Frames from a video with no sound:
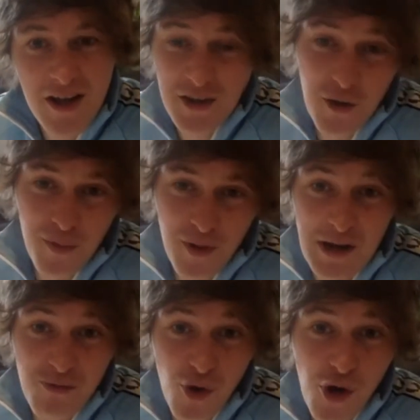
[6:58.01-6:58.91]
They were
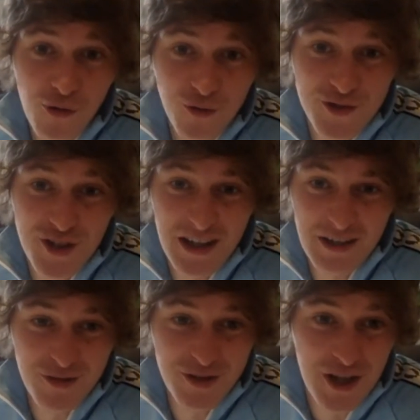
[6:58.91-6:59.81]
playing Wolves, and
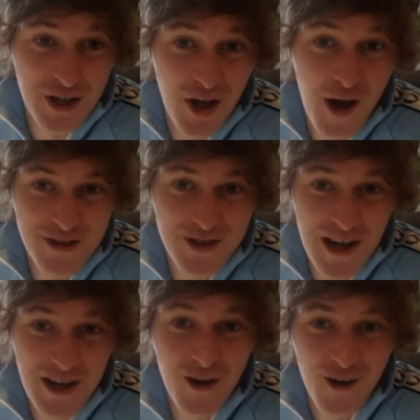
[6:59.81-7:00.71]
it was the Adama
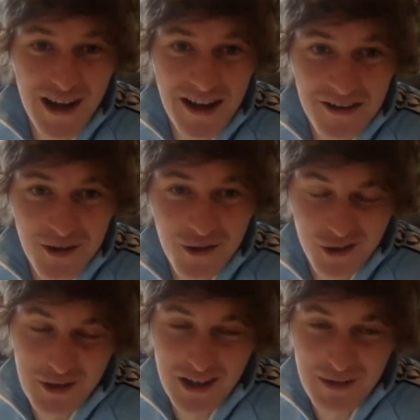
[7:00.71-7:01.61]
Traore angle,
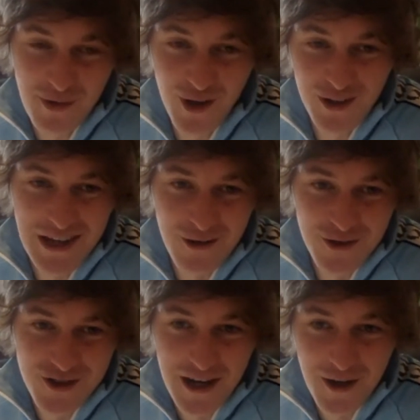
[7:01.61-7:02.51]
and he brought down
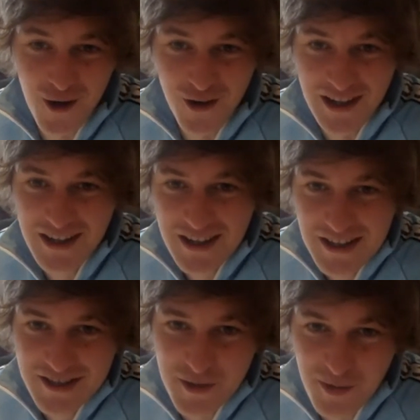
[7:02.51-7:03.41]
Traore
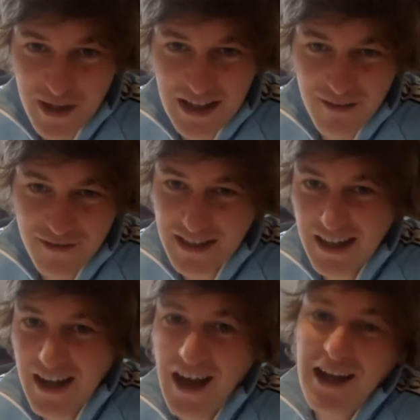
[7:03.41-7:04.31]
to bring, I think
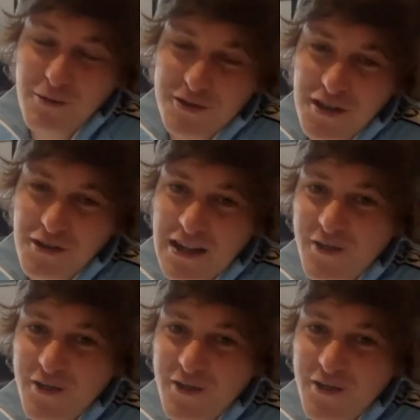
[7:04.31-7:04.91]
it was the last